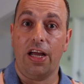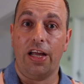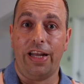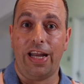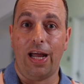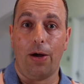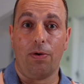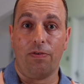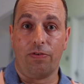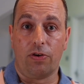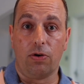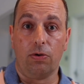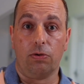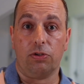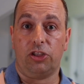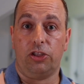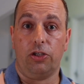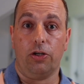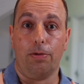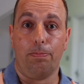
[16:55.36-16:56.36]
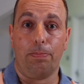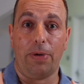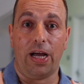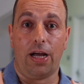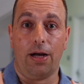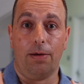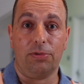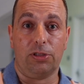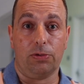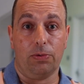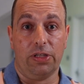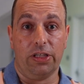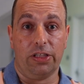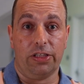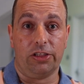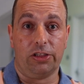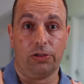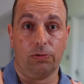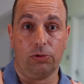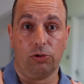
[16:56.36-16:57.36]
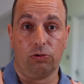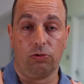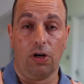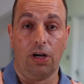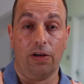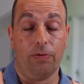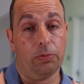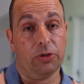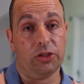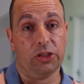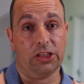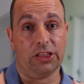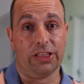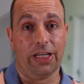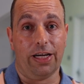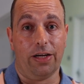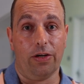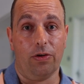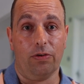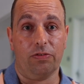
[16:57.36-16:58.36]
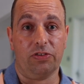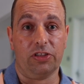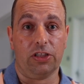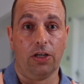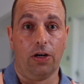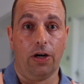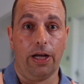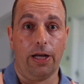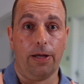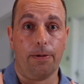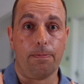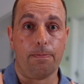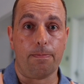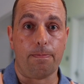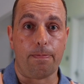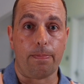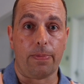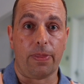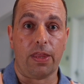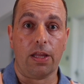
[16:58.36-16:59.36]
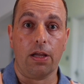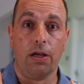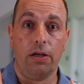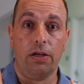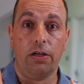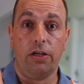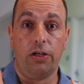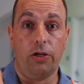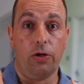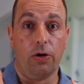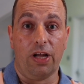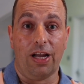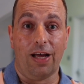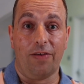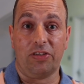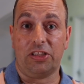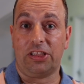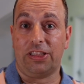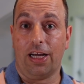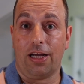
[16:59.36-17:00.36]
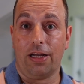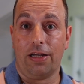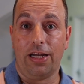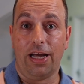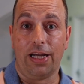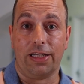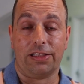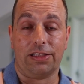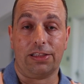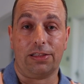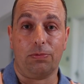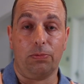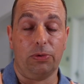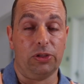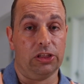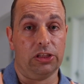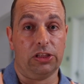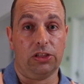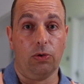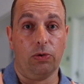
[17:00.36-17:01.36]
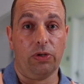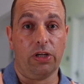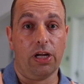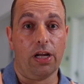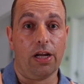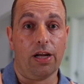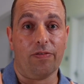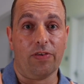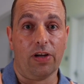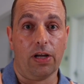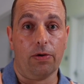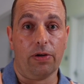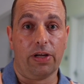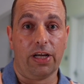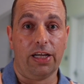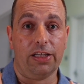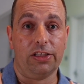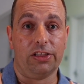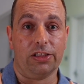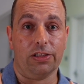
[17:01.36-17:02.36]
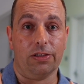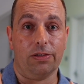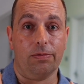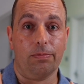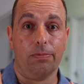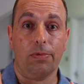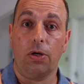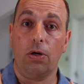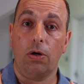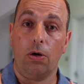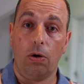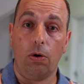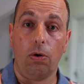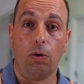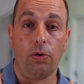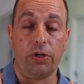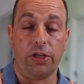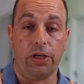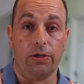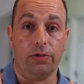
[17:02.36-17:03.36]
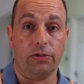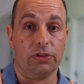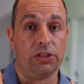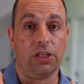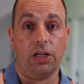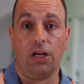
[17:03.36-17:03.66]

Now, of course, you can back up to an additional drive which is taken off site. You can have a second NAS which is stored in another location, or use